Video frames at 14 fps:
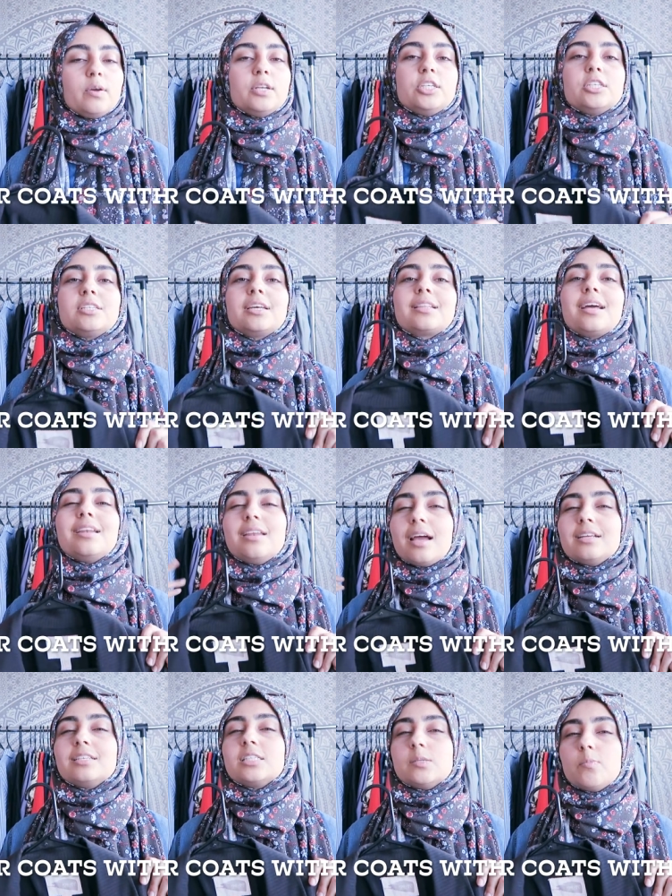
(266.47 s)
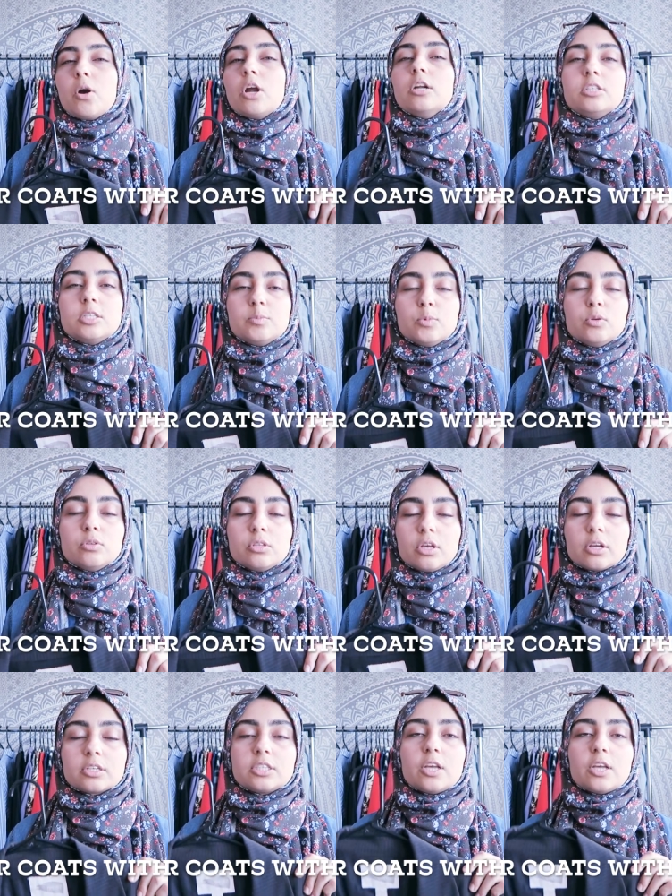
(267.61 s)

It's just like that nice, smart, smooth look.